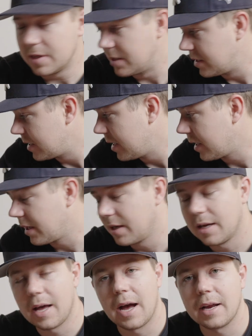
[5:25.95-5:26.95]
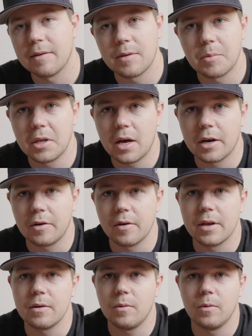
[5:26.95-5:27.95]
is sick. I give them a lot of
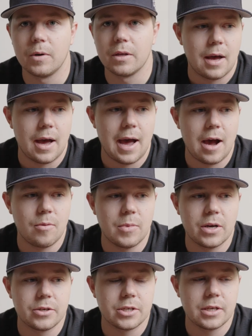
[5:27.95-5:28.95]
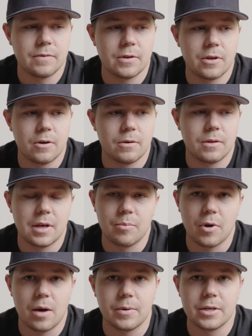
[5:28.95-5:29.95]
credit with how much, even though they
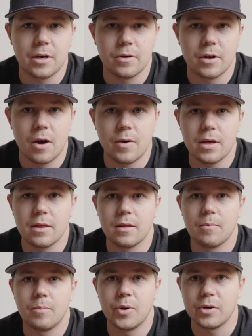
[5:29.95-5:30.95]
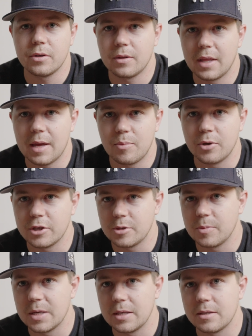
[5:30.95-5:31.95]
probably don't know it, they push
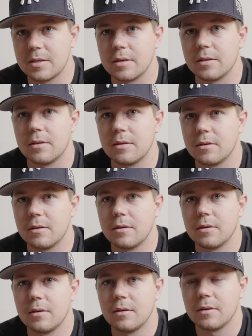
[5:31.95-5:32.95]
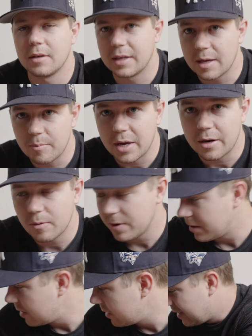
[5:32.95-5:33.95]
me to get better
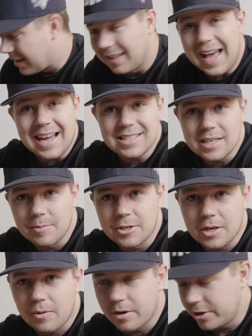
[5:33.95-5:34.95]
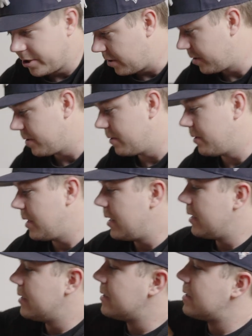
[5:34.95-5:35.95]
with it. The last image I want to show you
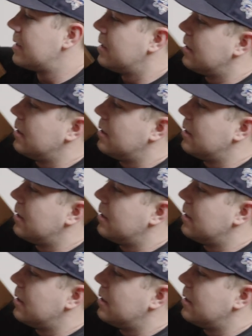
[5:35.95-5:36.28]
is